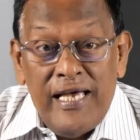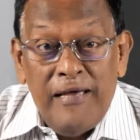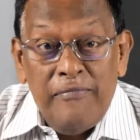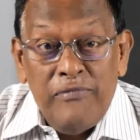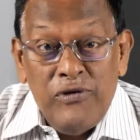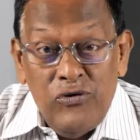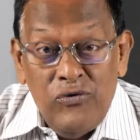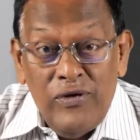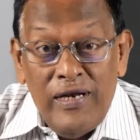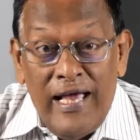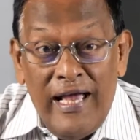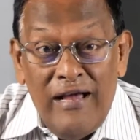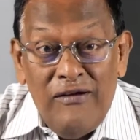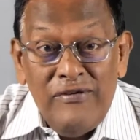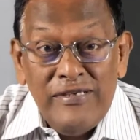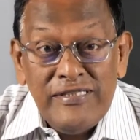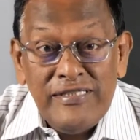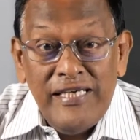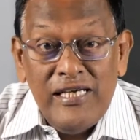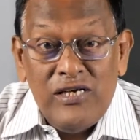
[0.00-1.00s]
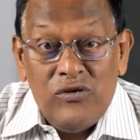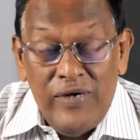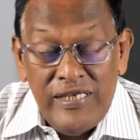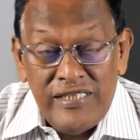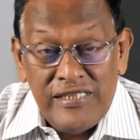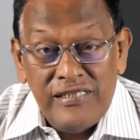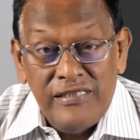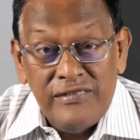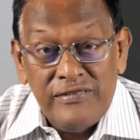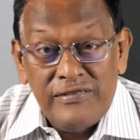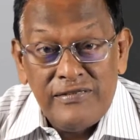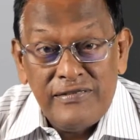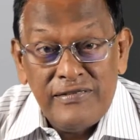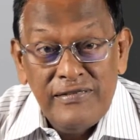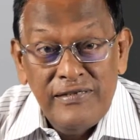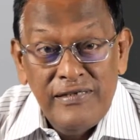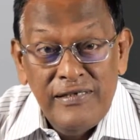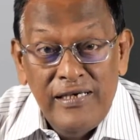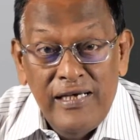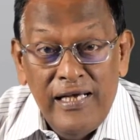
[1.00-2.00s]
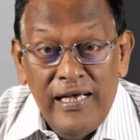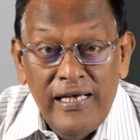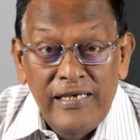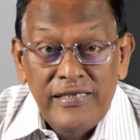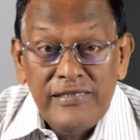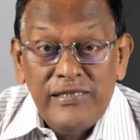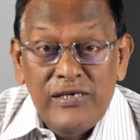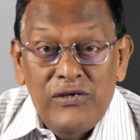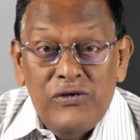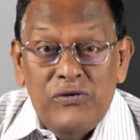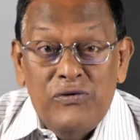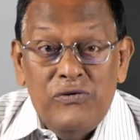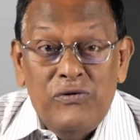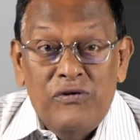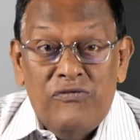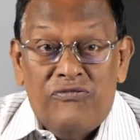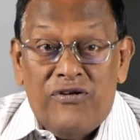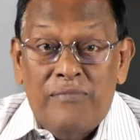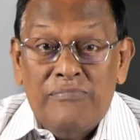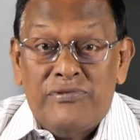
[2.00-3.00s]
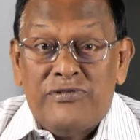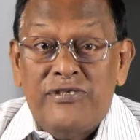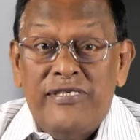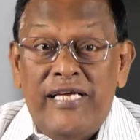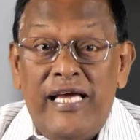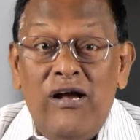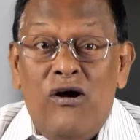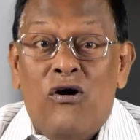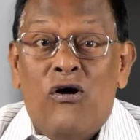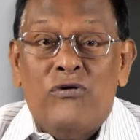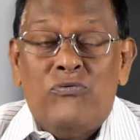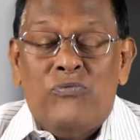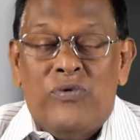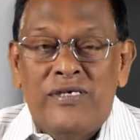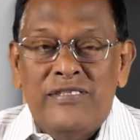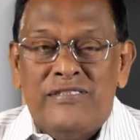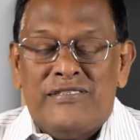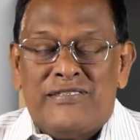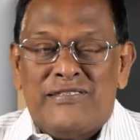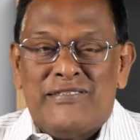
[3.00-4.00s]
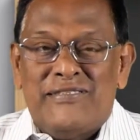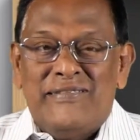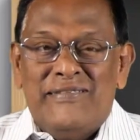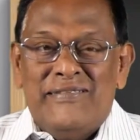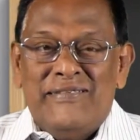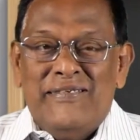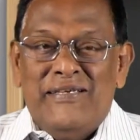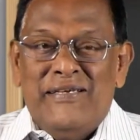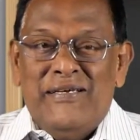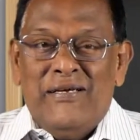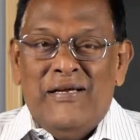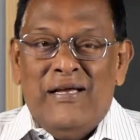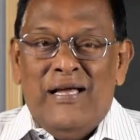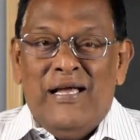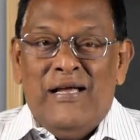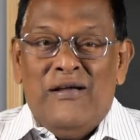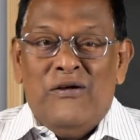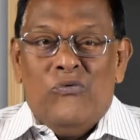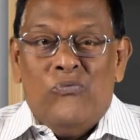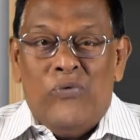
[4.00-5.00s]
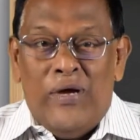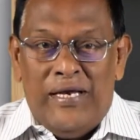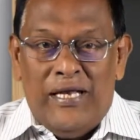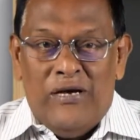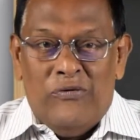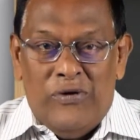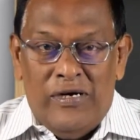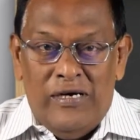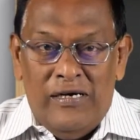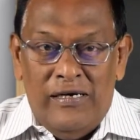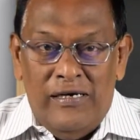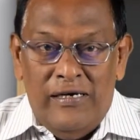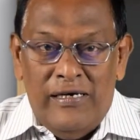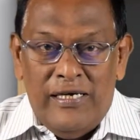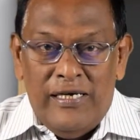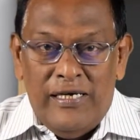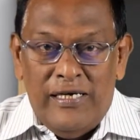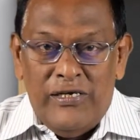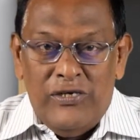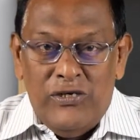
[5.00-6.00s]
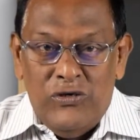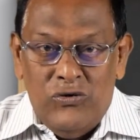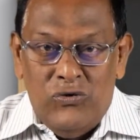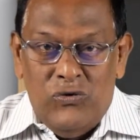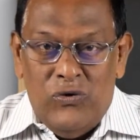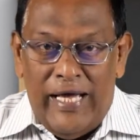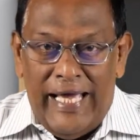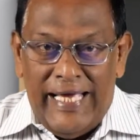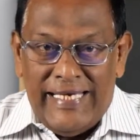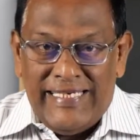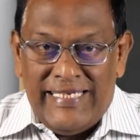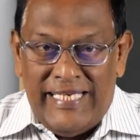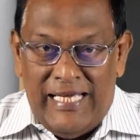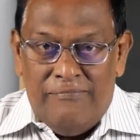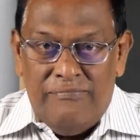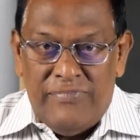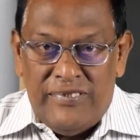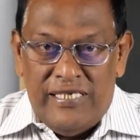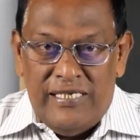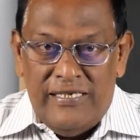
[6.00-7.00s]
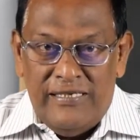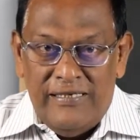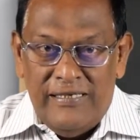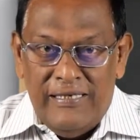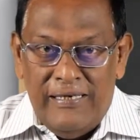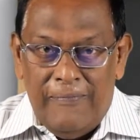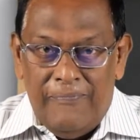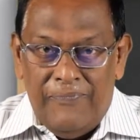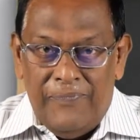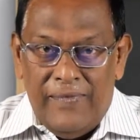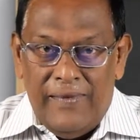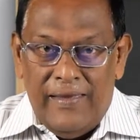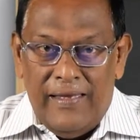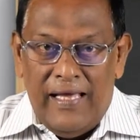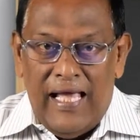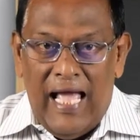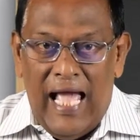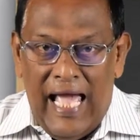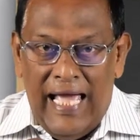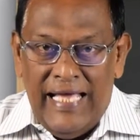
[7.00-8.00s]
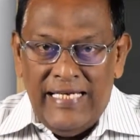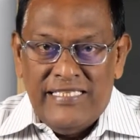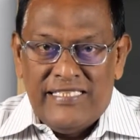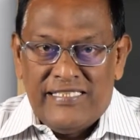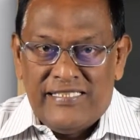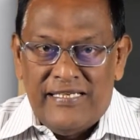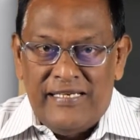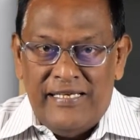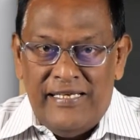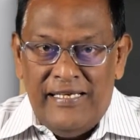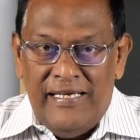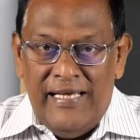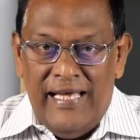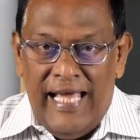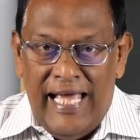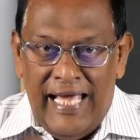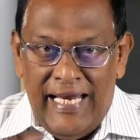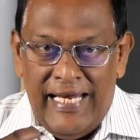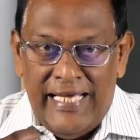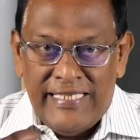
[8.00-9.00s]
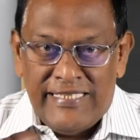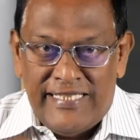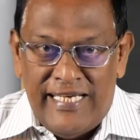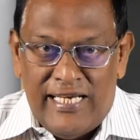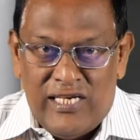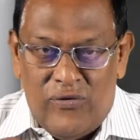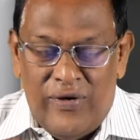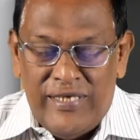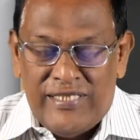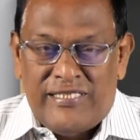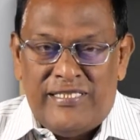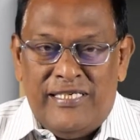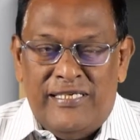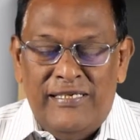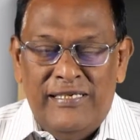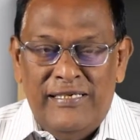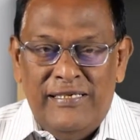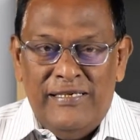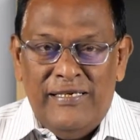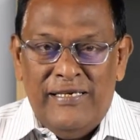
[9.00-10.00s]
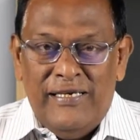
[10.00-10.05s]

you will have essay questions. So from today onwards, whenever you attempt answering an essay question,